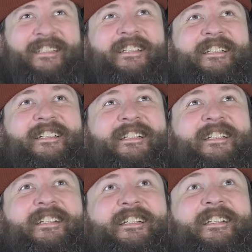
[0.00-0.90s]

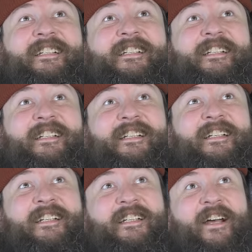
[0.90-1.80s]

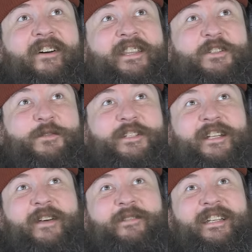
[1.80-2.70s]

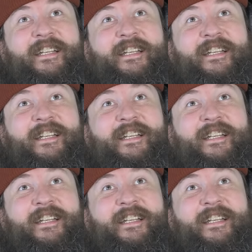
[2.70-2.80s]
[no speech]